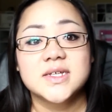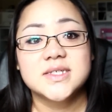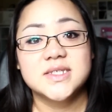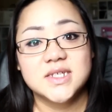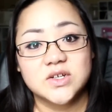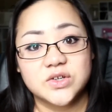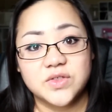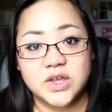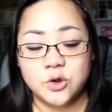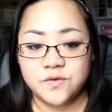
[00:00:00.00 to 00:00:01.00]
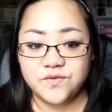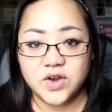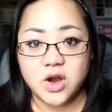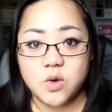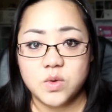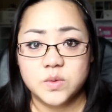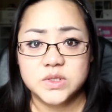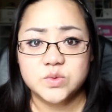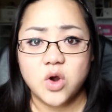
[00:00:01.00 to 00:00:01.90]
still they couldn't figure out what was